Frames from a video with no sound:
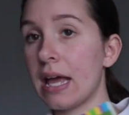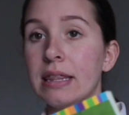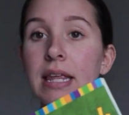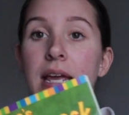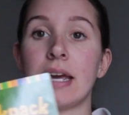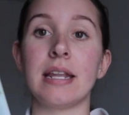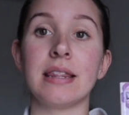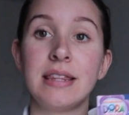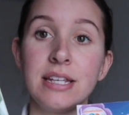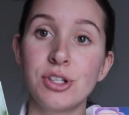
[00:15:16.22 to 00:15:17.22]
And
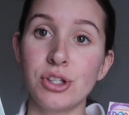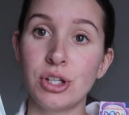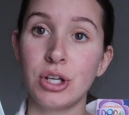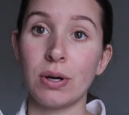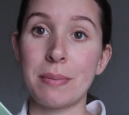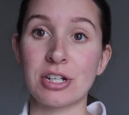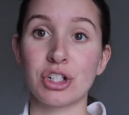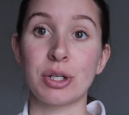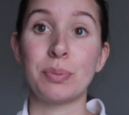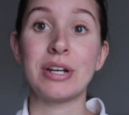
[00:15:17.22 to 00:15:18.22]
then these two I'm
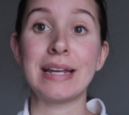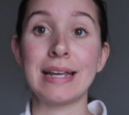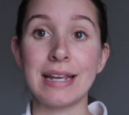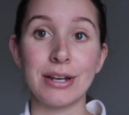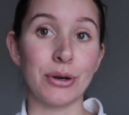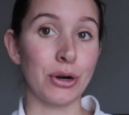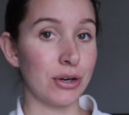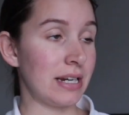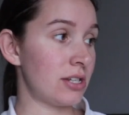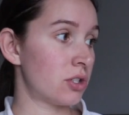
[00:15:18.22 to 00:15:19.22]
actually going to put in
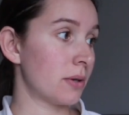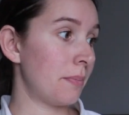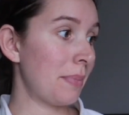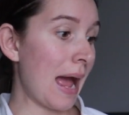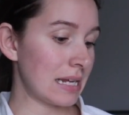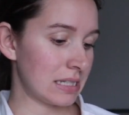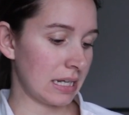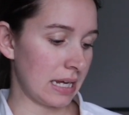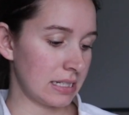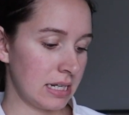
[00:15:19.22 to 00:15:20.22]
her Easter
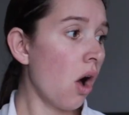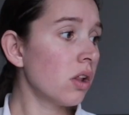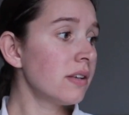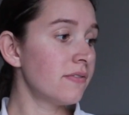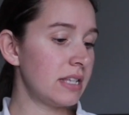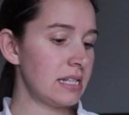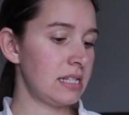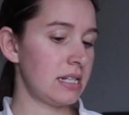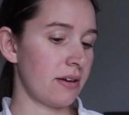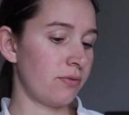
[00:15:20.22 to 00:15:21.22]
basket. All of this
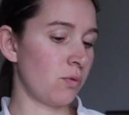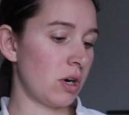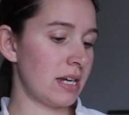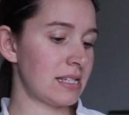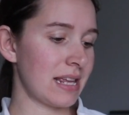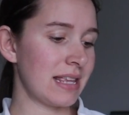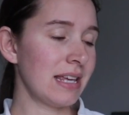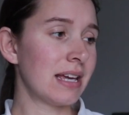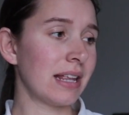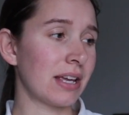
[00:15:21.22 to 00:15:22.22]
stuff was, I
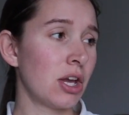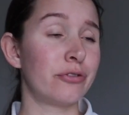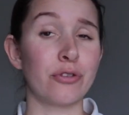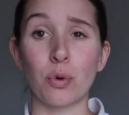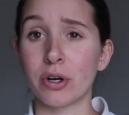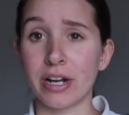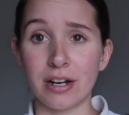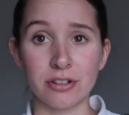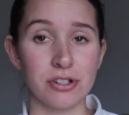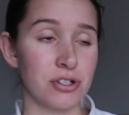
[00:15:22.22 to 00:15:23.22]
think, like
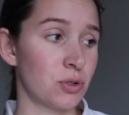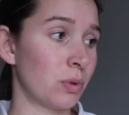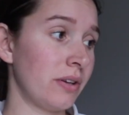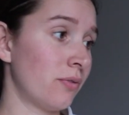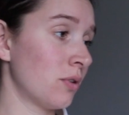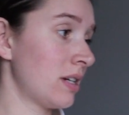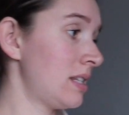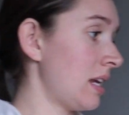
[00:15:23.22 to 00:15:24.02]
$4.24 or